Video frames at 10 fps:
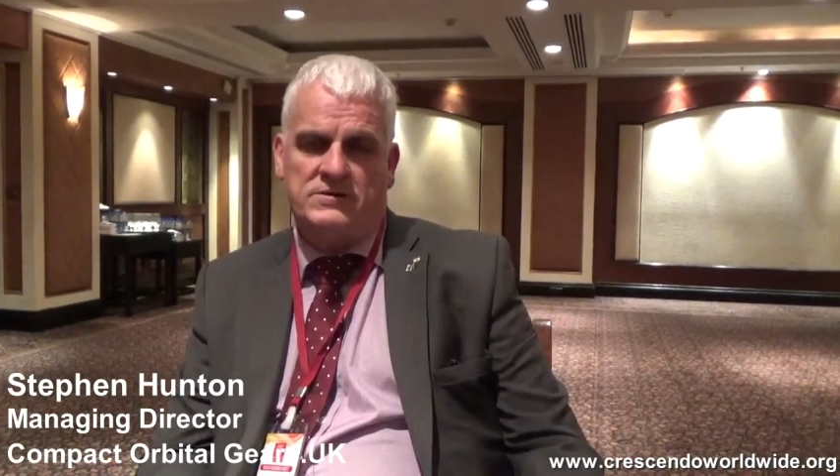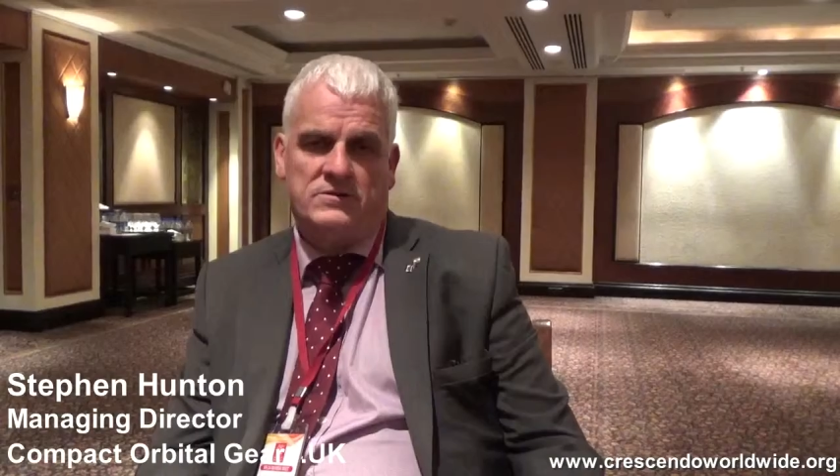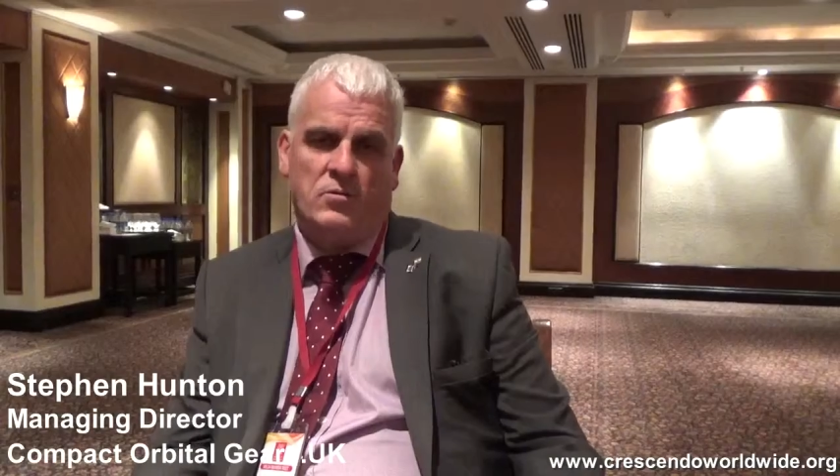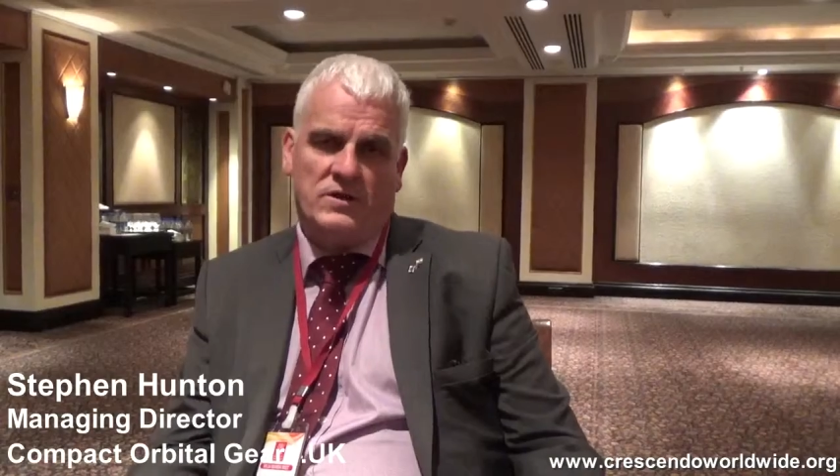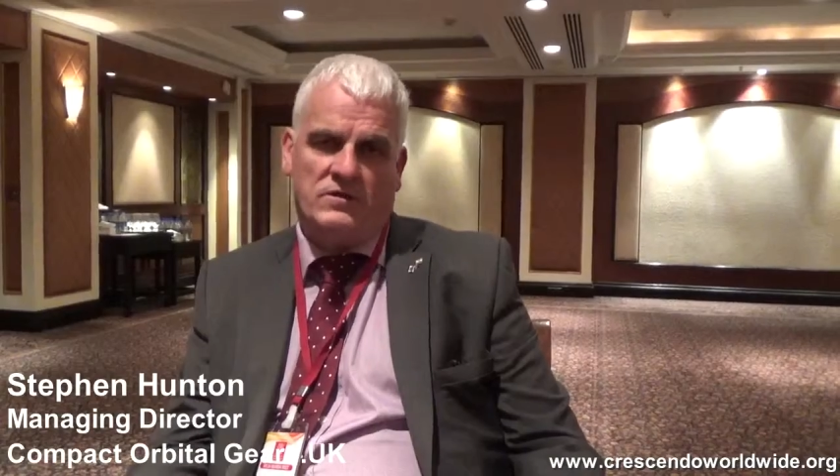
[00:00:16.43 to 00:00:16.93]

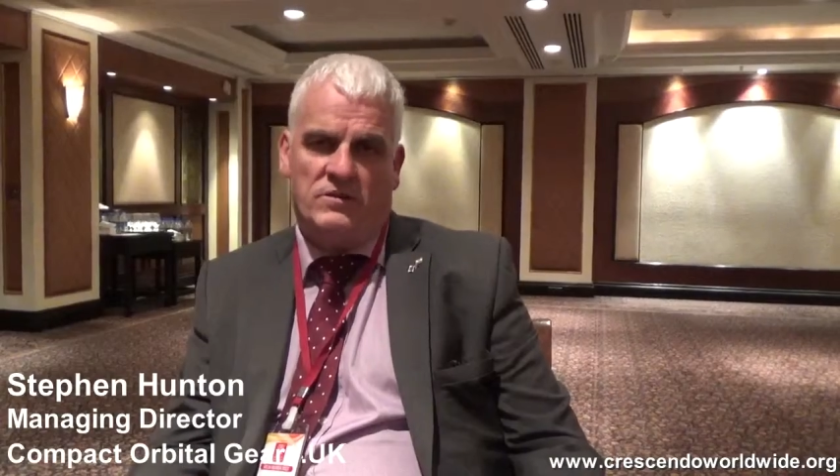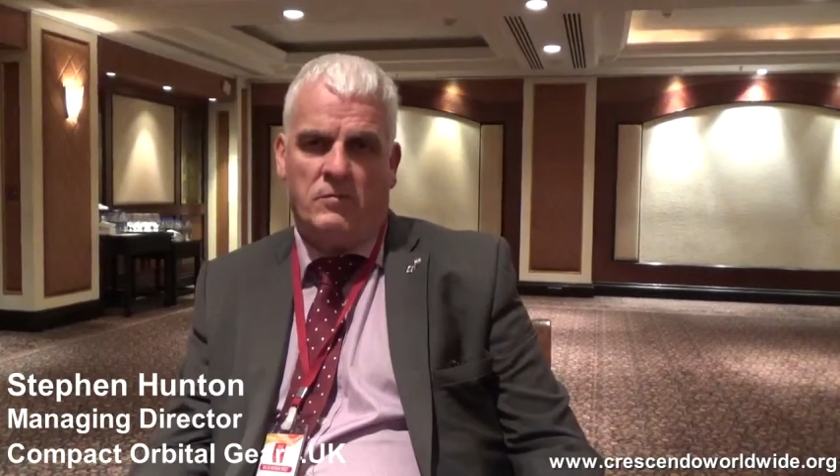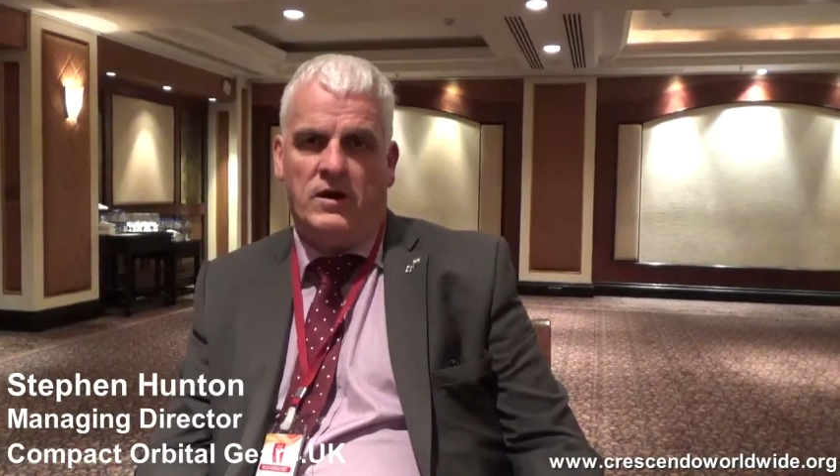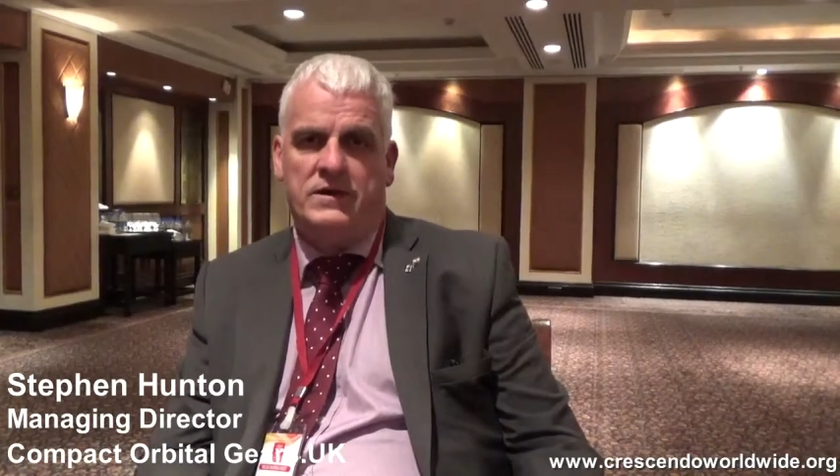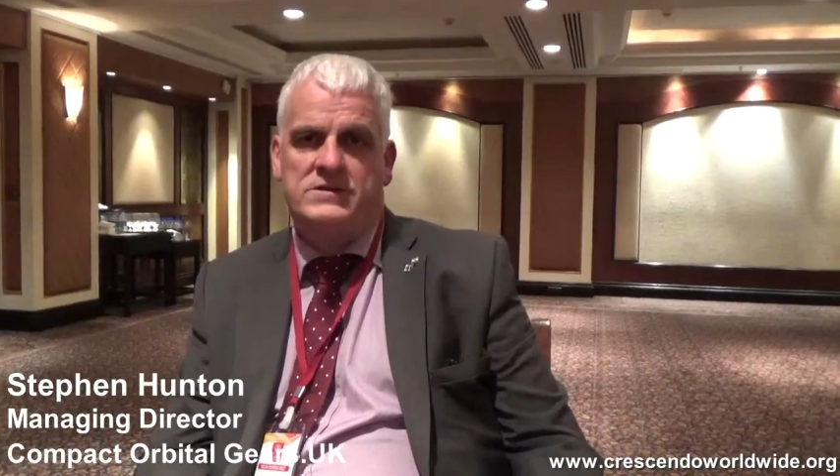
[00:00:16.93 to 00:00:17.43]
so wind
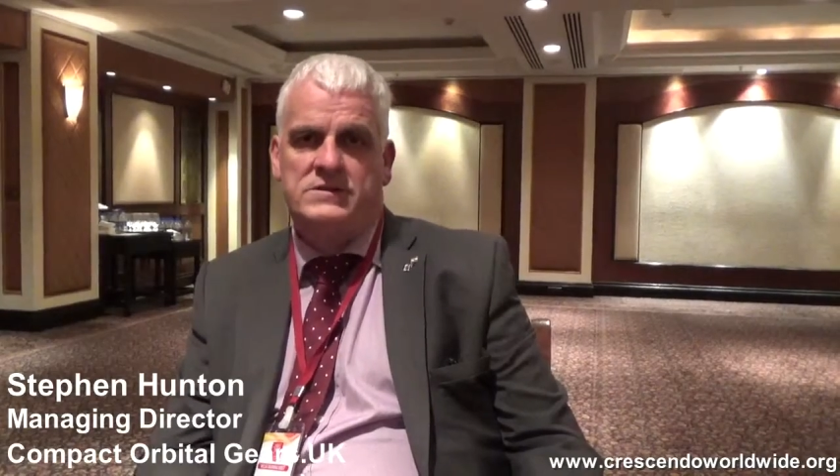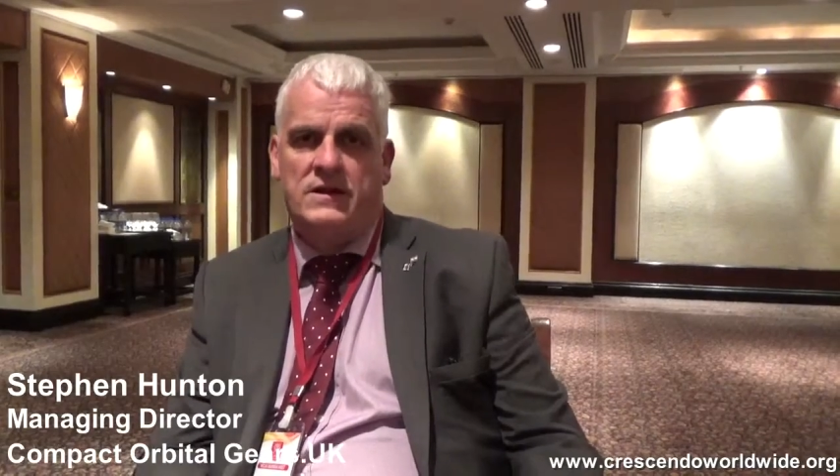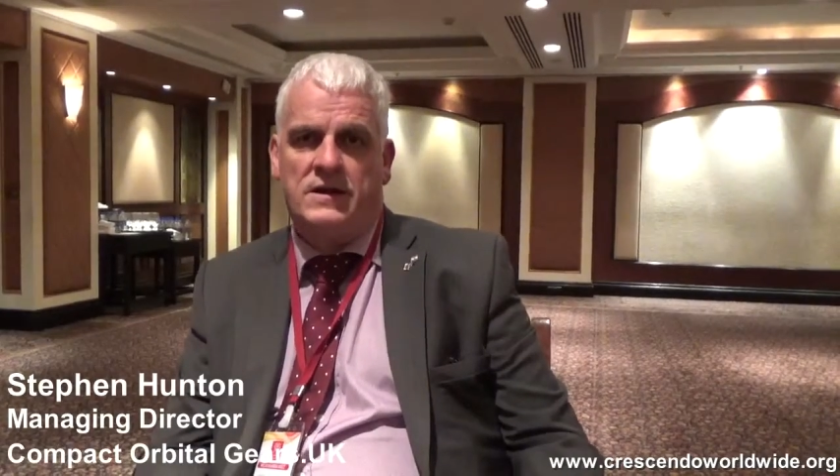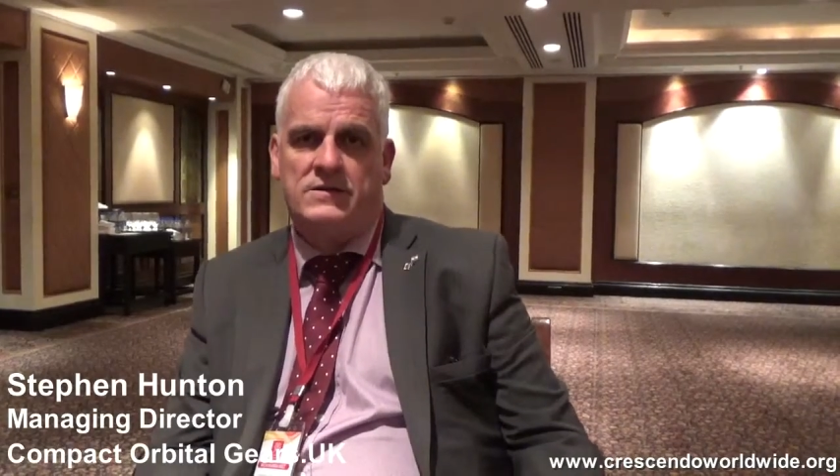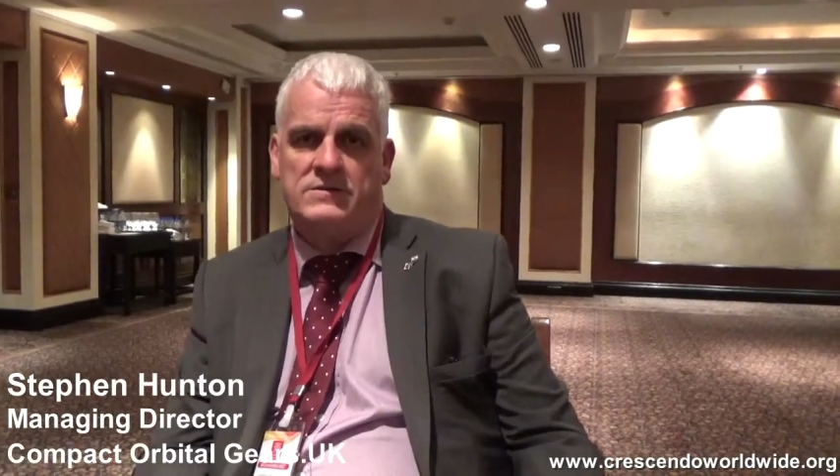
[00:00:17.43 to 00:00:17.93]
turbines and